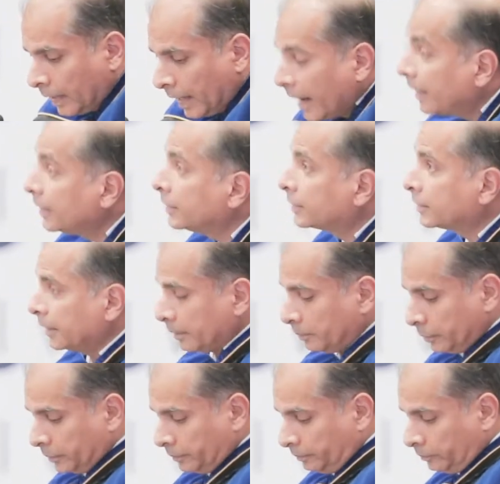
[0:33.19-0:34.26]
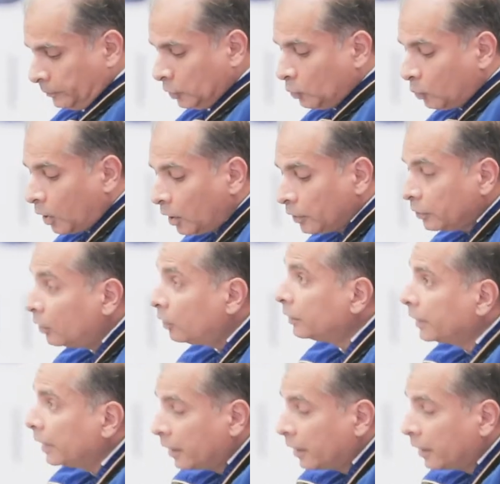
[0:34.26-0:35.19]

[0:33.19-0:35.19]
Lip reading: And it seems you won all the